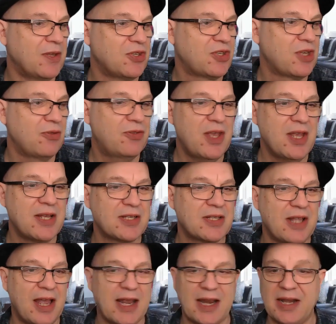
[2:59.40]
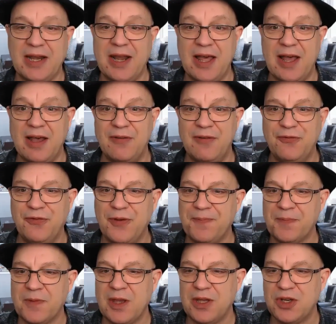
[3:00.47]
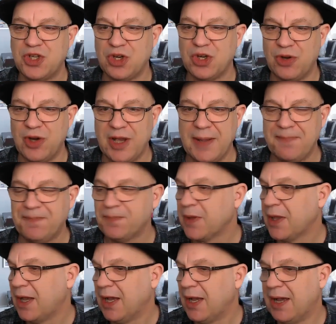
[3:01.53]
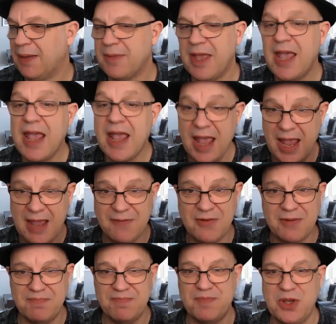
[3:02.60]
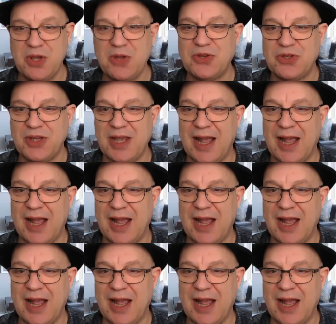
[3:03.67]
So things like love, joy, even beauty